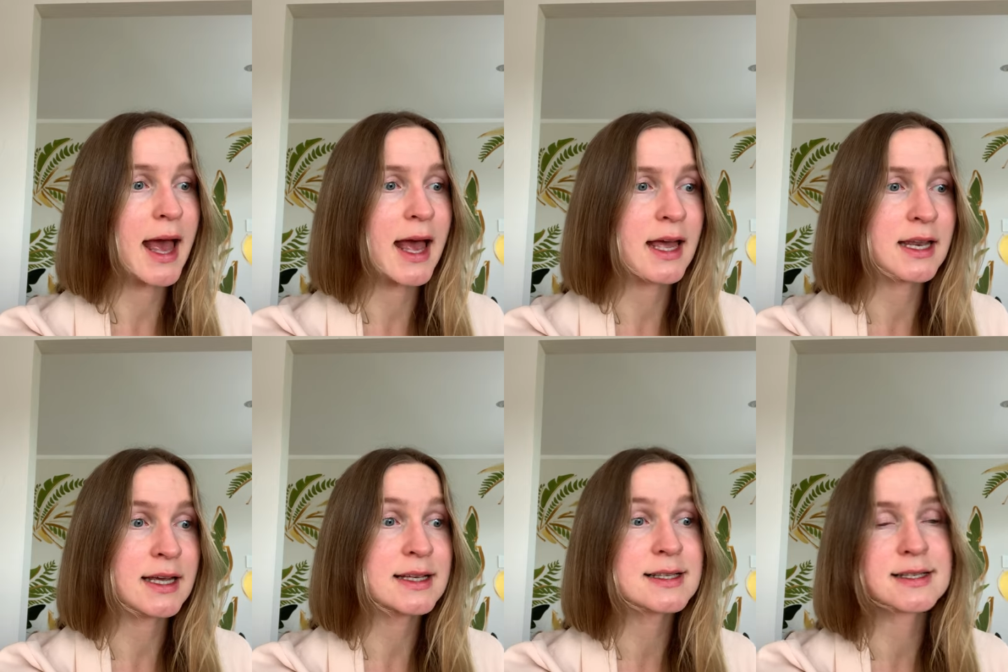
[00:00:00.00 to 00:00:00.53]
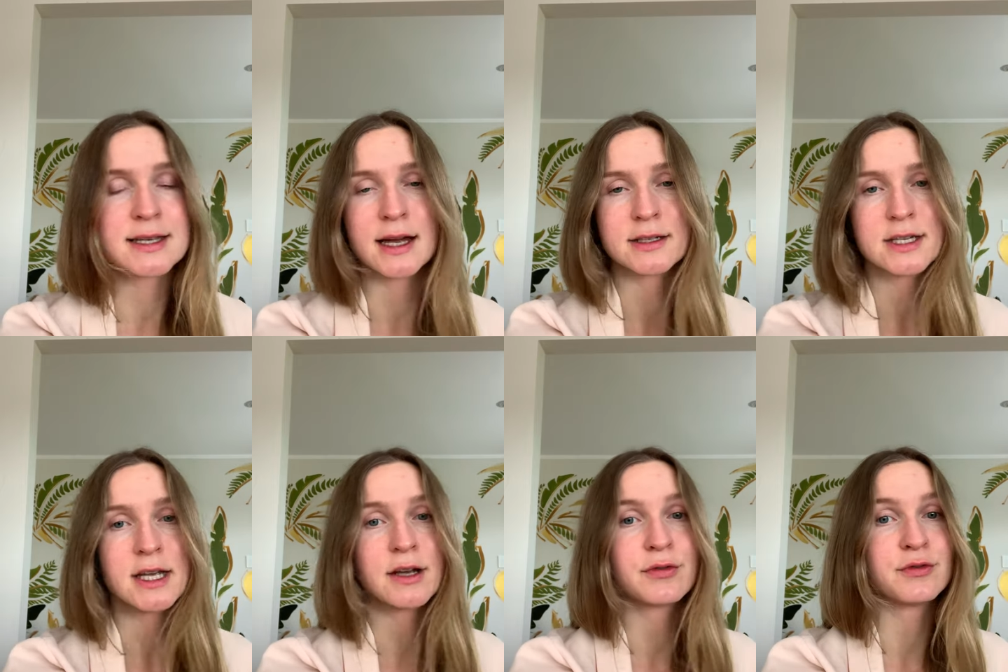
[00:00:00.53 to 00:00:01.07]
Eric
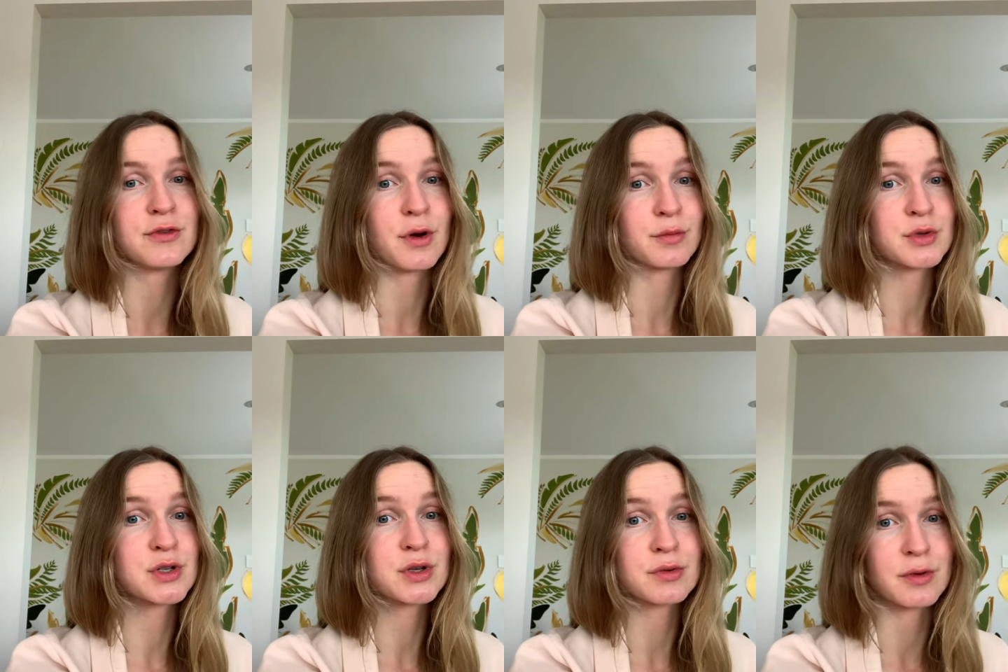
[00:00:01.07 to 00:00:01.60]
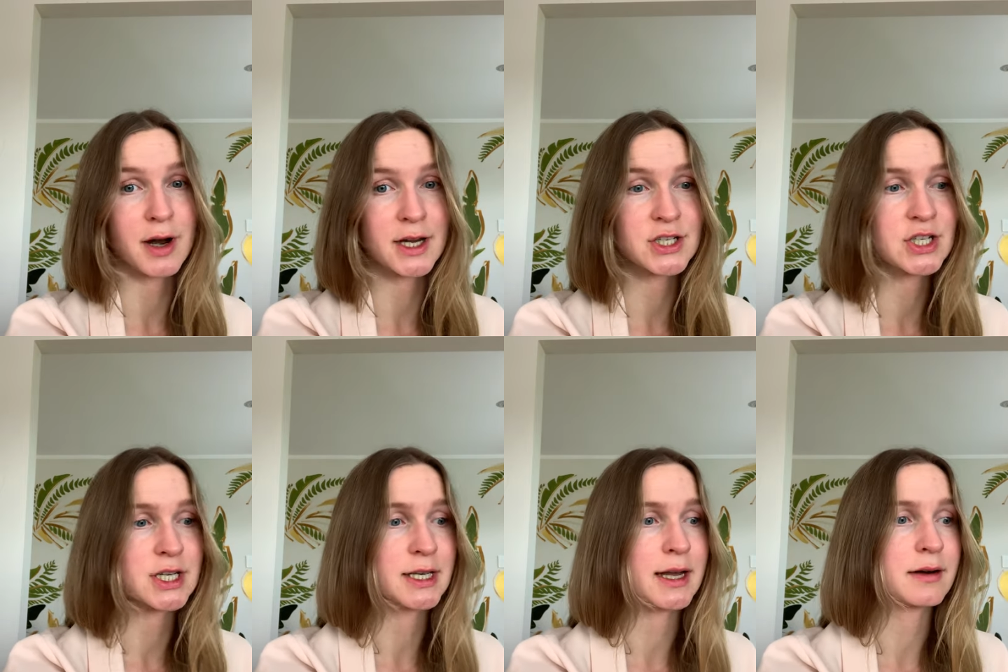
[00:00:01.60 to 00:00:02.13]
Starting from
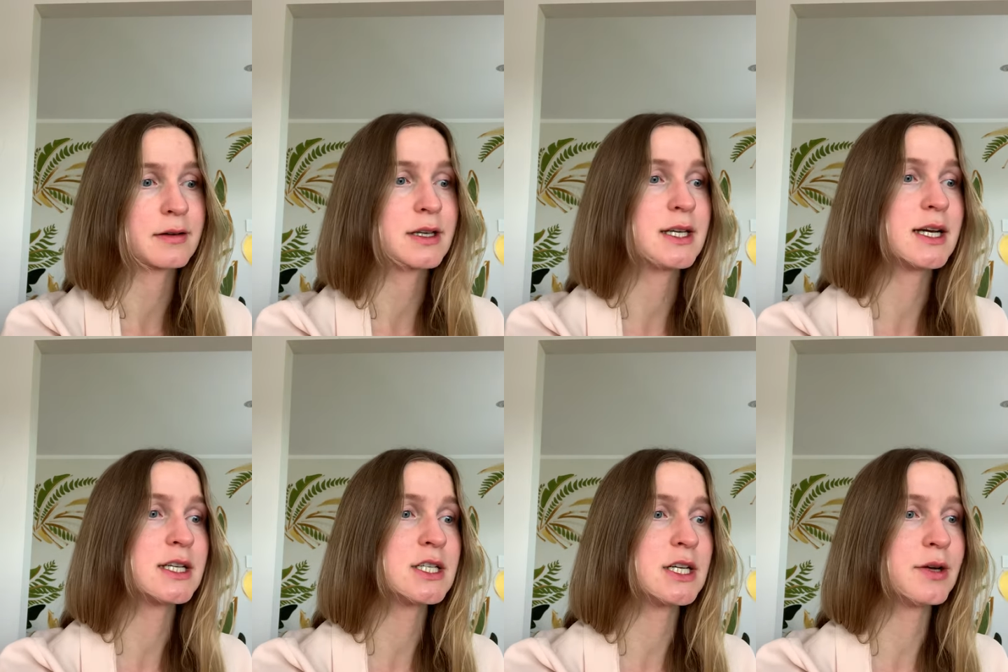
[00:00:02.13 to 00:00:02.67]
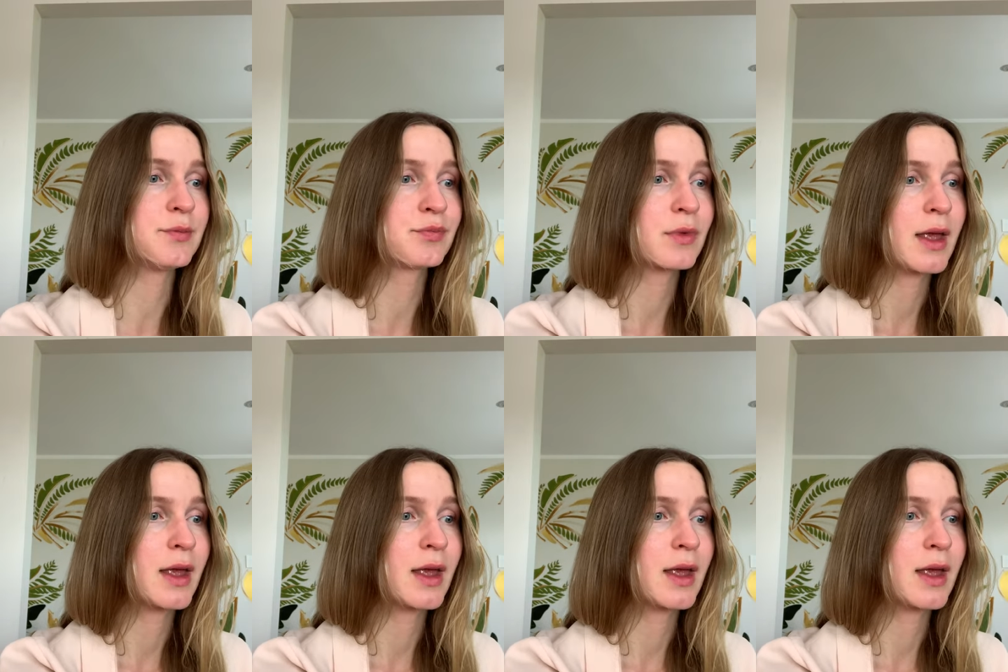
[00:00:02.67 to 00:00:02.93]
Scratch in Architecture.